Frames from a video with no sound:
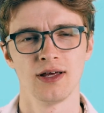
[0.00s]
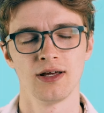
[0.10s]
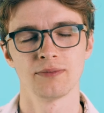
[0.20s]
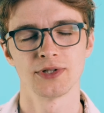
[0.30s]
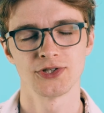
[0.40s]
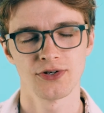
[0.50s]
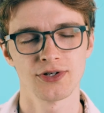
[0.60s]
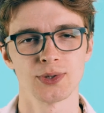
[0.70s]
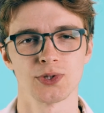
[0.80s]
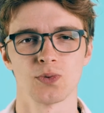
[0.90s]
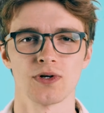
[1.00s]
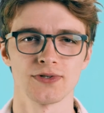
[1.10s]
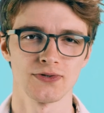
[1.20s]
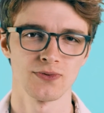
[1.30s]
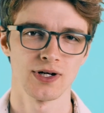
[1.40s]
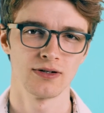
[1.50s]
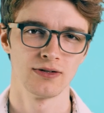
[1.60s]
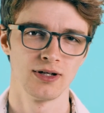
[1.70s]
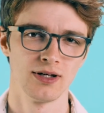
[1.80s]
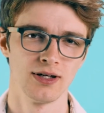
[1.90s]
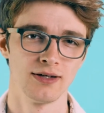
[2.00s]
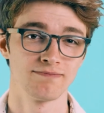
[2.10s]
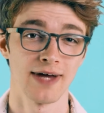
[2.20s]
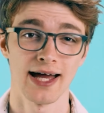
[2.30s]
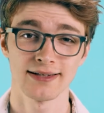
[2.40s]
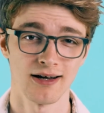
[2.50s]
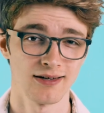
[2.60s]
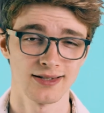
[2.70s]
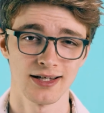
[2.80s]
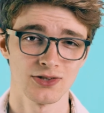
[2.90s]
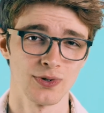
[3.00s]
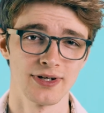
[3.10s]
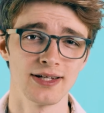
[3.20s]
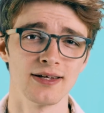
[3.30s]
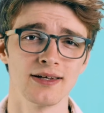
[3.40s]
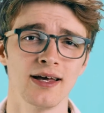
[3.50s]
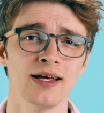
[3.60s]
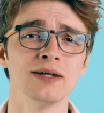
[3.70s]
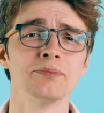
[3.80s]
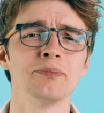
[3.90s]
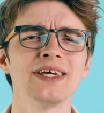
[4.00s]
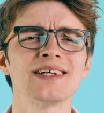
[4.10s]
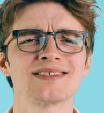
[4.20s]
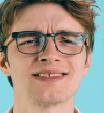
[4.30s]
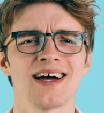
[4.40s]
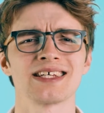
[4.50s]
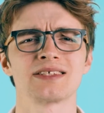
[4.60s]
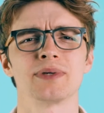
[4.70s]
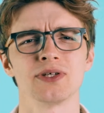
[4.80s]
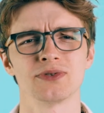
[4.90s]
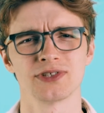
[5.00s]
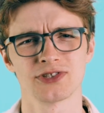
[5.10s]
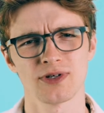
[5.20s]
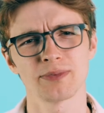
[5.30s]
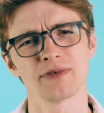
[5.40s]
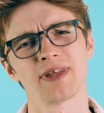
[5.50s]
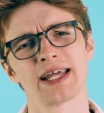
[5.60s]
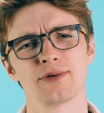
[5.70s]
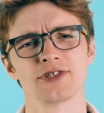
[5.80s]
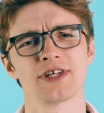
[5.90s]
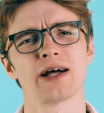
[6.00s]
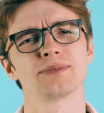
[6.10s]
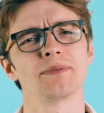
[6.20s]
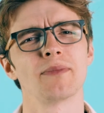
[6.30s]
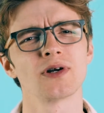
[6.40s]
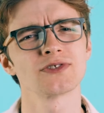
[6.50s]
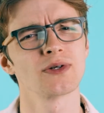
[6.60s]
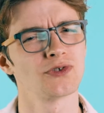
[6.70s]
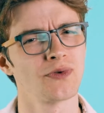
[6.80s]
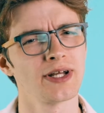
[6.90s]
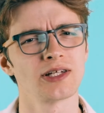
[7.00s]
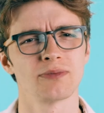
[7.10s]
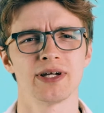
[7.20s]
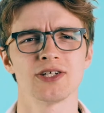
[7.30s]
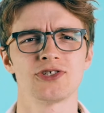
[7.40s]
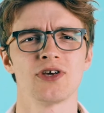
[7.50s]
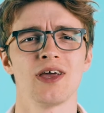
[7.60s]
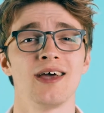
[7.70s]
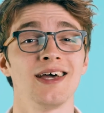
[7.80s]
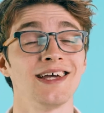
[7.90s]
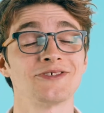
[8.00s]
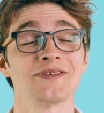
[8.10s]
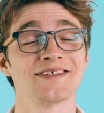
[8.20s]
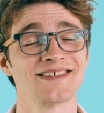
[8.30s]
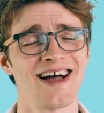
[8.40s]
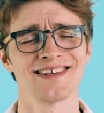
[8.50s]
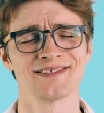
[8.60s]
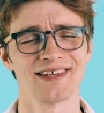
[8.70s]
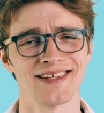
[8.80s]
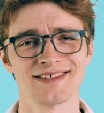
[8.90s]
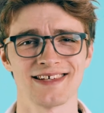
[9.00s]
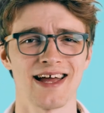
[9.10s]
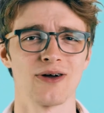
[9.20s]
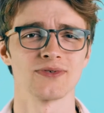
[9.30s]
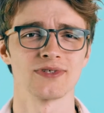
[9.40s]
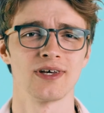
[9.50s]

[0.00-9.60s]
Be sure to use your words as well. Add context where needed. Be concise, but use descriptive language that helps immerse those reading your pitch into the sights and sounds